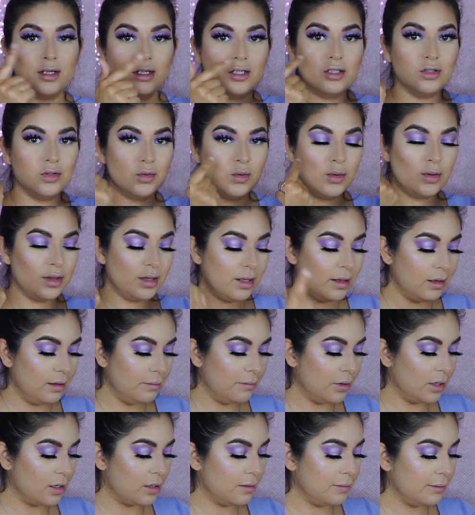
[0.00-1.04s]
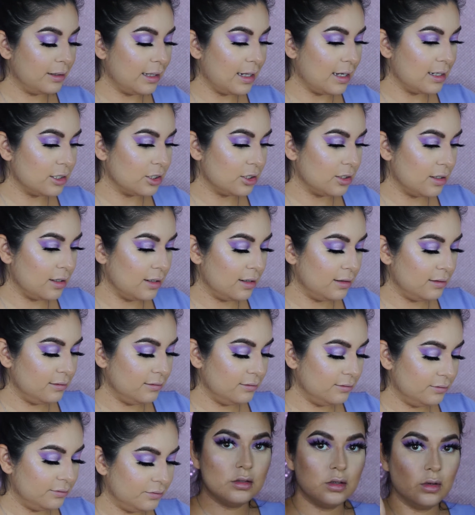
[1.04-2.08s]
gonna do the bottom lash line.
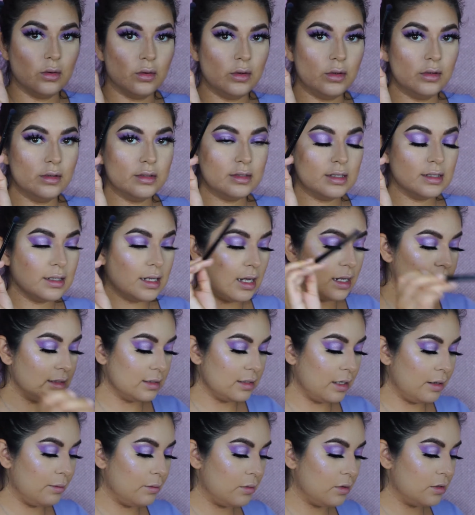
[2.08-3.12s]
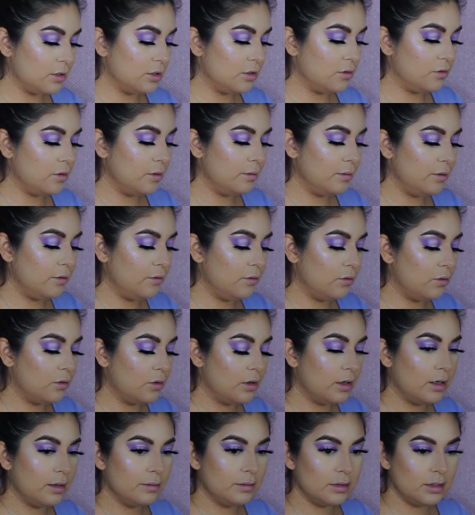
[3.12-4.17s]
So using that same brush from before,
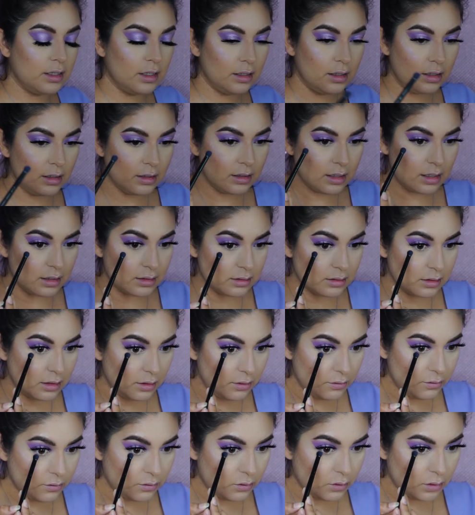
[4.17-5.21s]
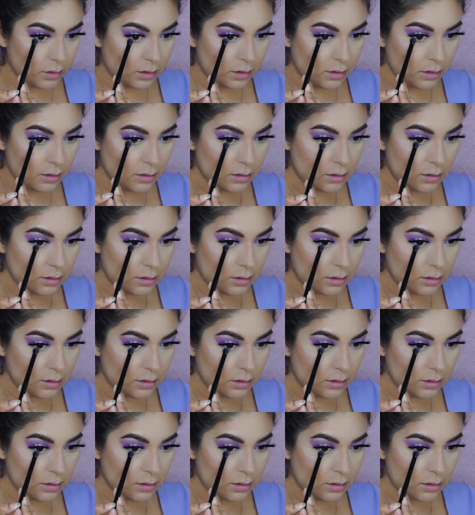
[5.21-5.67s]
I'm taking that C4,